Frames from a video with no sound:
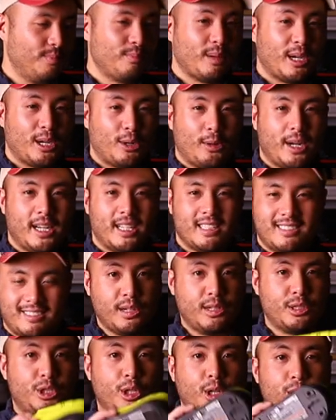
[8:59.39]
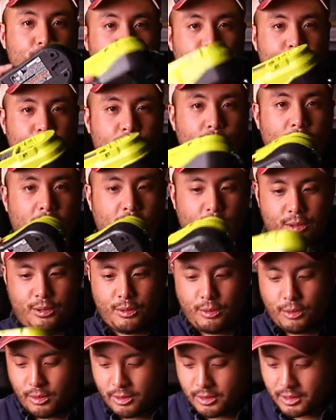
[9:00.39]
my crate. Charger for the power
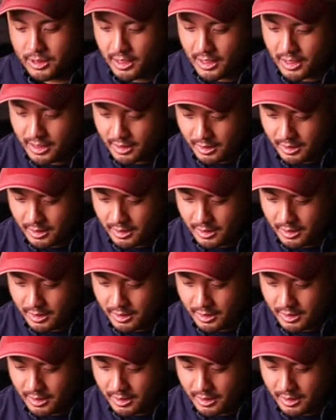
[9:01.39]
tools,